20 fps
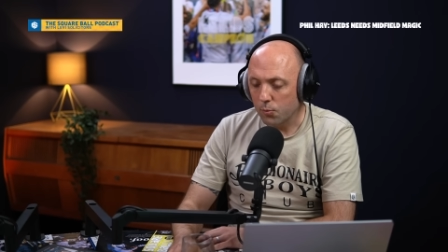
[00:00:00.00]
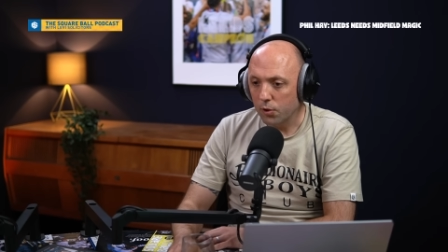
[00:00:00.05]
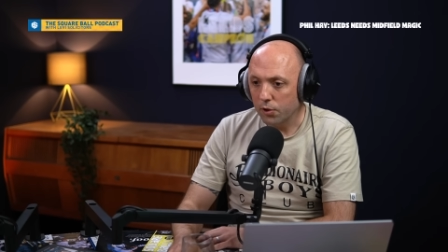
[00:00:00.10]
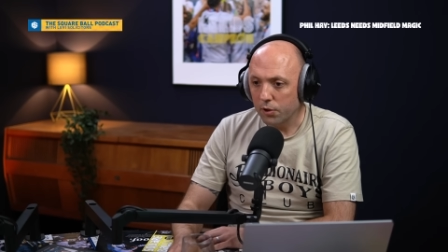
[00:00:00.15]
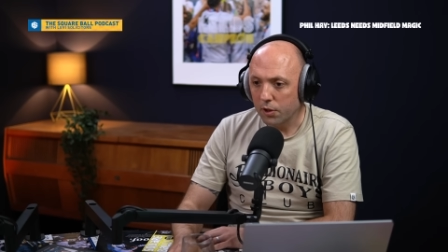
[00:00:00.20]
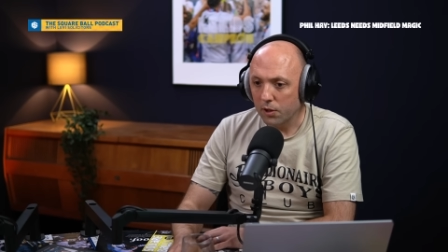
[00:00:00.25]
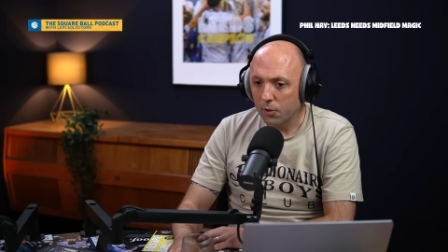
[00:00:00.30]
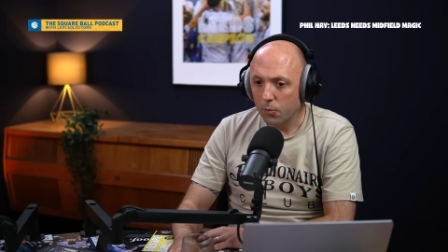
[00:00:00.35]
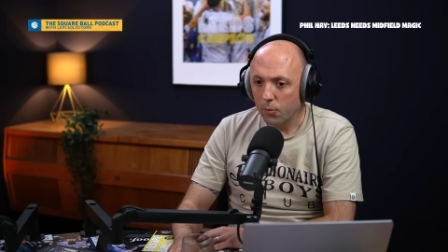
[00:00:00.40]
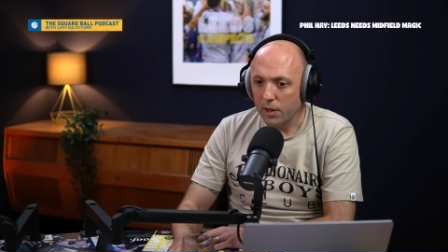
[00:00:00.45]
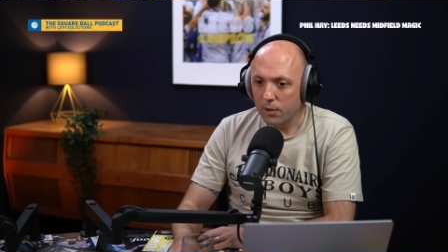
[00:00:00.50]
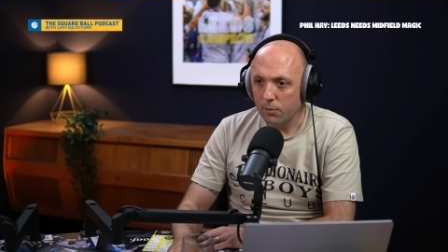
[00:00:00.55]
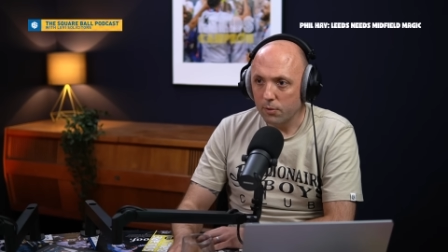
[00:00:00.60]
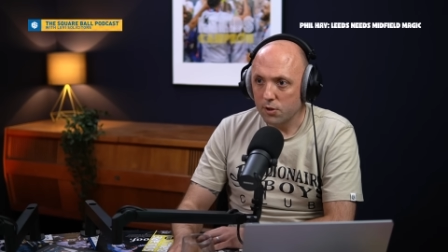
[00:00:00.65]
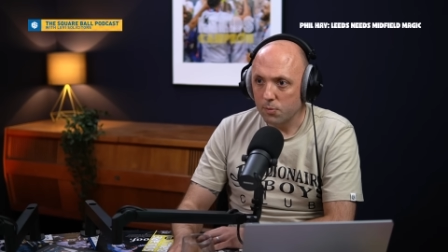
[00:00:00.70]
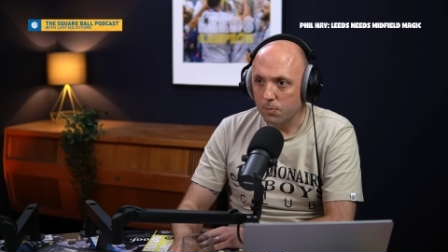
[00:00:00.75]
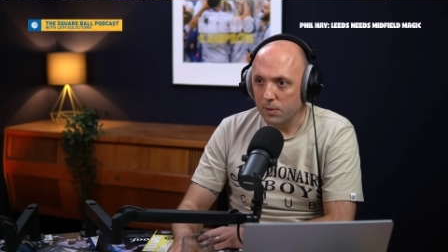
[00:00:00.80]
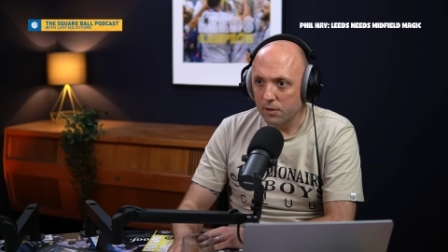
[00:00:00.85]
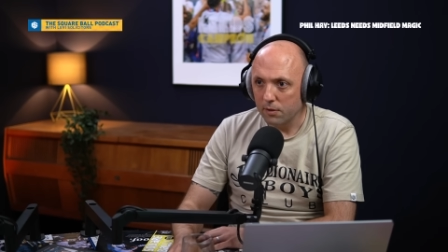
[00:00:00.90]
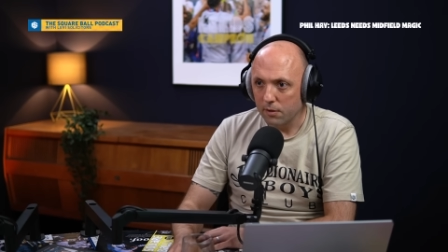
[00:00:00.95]
work in a way
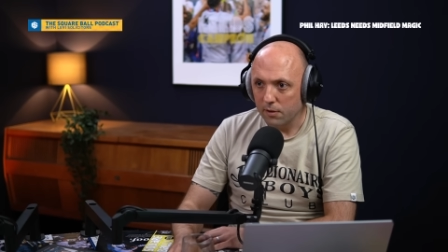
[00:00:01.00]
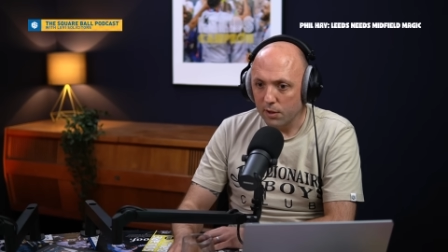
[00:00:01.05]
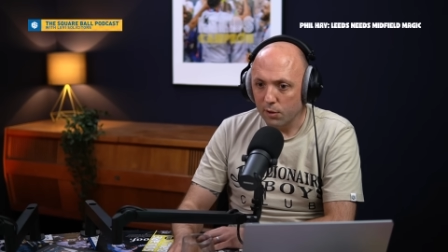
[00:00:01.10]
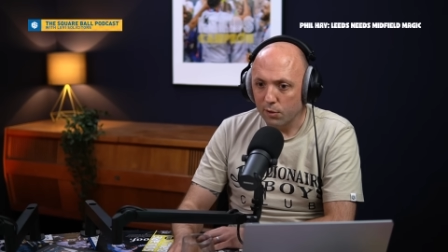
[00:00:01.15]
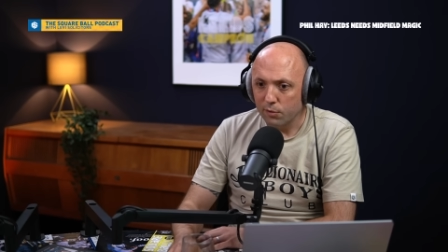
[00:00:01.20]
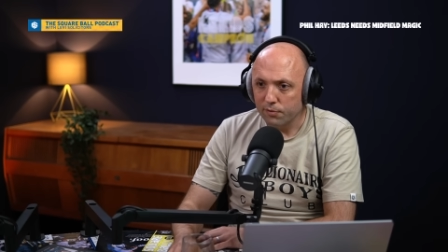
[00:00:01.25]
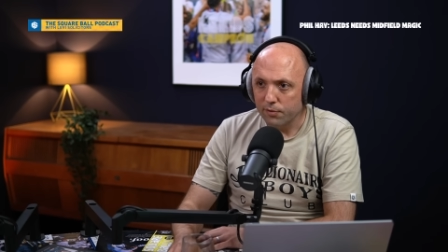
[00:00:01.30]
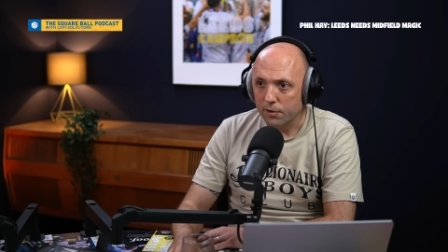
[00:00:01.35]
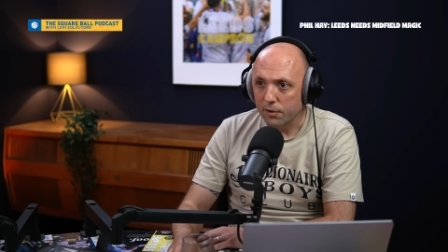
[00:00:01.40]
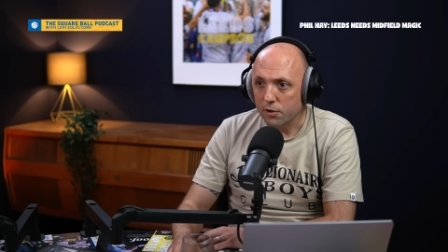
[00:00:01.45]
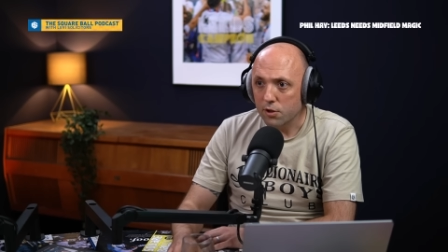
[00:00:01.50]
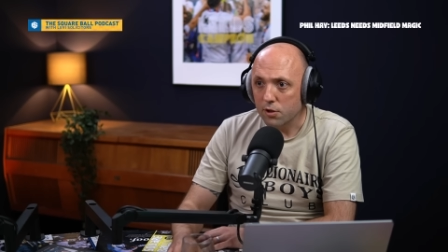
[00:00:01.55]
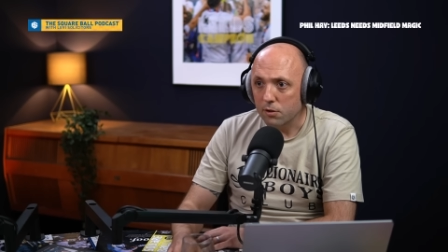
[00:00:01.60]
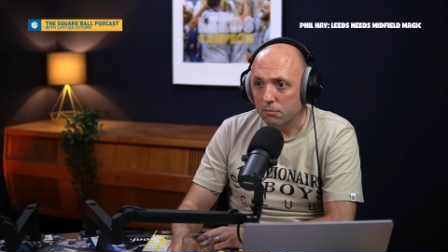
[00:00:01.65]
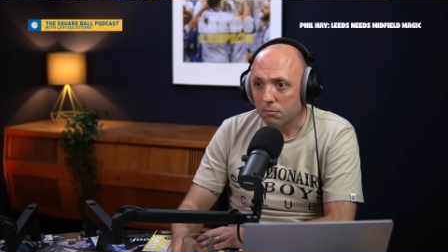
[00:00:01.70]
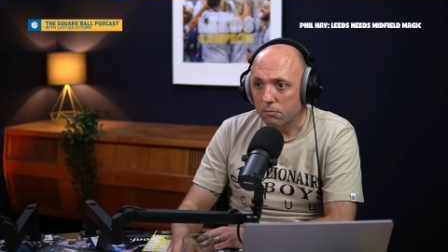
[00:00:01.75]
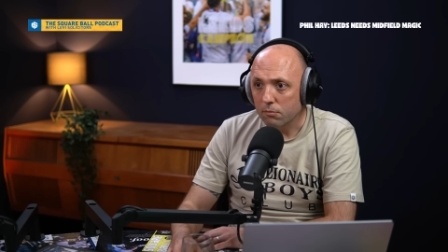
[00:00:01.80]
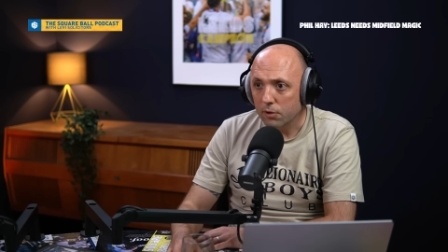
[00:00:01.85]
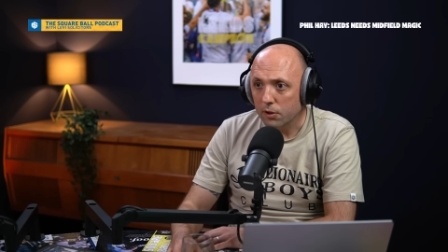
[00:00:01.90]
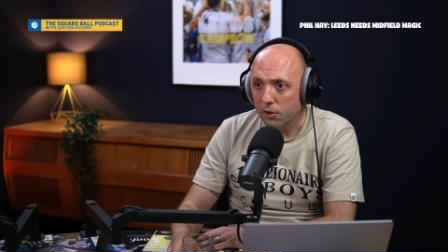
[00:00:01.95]
which mean that they all
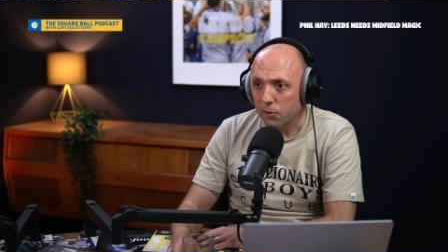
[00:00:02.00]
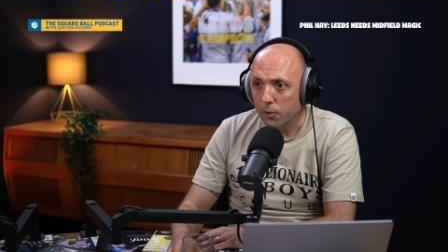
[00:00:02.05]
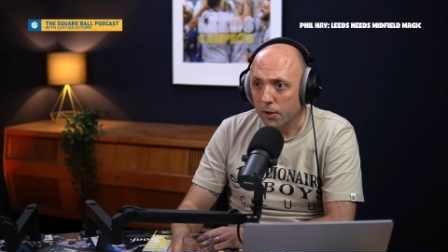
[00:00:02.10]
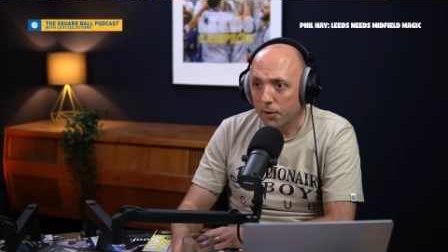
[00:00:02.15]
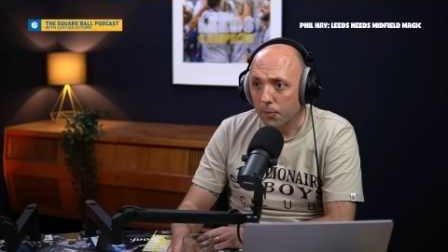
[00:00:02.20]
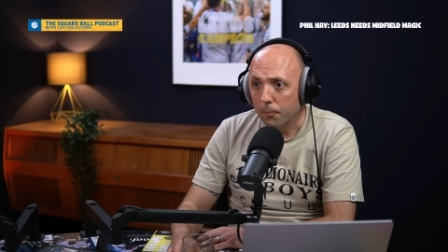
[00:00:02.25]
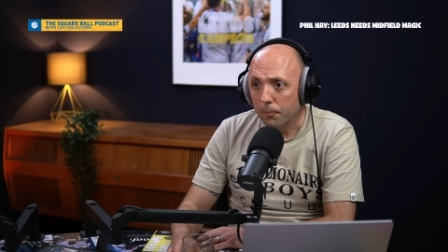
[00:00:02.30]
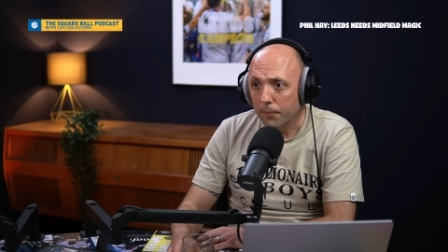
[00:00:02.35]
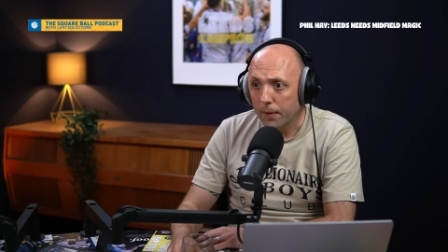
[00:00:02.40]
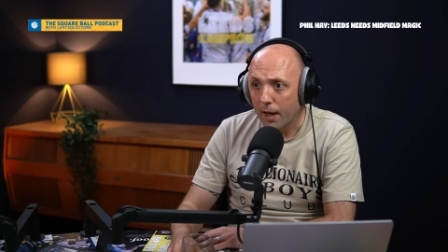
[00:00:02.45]
function really well.